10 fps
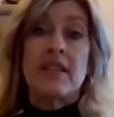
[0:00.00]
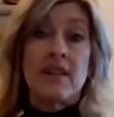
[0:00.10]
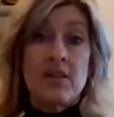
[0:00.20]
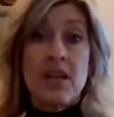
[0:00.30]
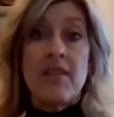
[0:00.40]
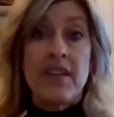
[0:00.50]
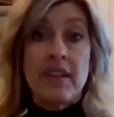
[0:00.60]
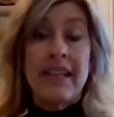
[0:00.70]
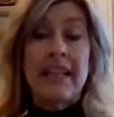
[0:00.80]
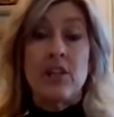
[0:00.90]
They are
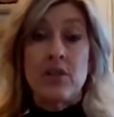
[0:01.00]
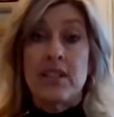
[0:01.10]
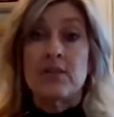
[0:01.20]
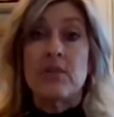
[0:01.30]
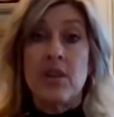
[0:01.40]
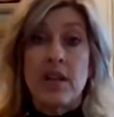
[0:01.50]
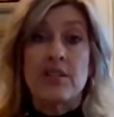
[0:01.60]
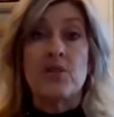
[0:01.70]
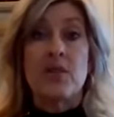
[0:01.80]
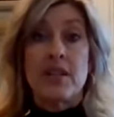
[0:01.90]
definitely increased with
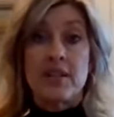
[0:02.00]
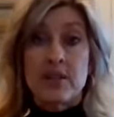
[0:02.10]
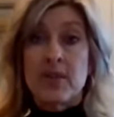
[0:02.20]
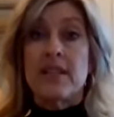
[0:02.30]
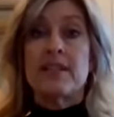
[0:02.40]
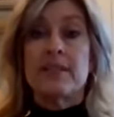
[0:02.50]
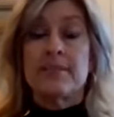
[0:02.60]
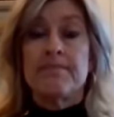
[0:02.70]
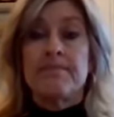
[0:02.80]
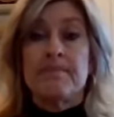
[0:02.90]
concentrated sweets.
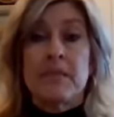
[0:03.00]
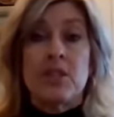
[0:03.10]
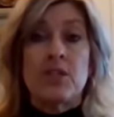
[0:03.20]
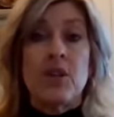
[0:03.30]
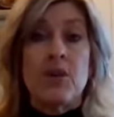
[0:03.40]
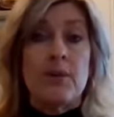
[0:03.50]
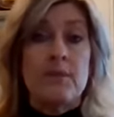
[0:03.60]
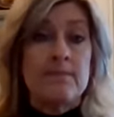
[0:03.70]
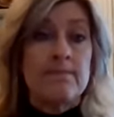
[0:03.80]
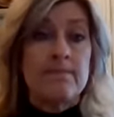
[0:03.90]
So
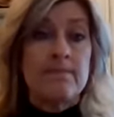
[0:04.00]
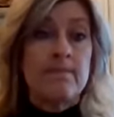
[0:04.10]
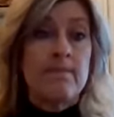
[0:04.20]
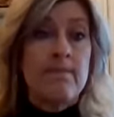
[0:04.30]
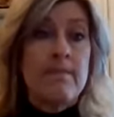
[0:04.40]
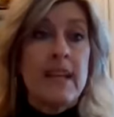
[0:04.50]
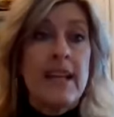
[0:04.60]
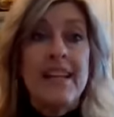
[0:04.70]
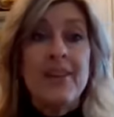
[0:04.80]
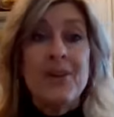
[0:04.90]

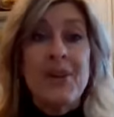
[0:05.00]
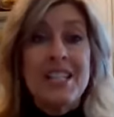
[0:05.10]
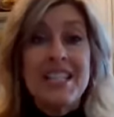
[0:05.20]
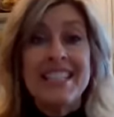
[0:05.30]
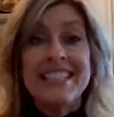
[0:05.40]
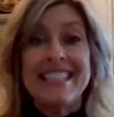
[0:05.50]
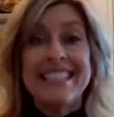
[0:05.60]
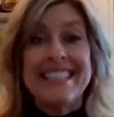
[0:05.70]
any other questions?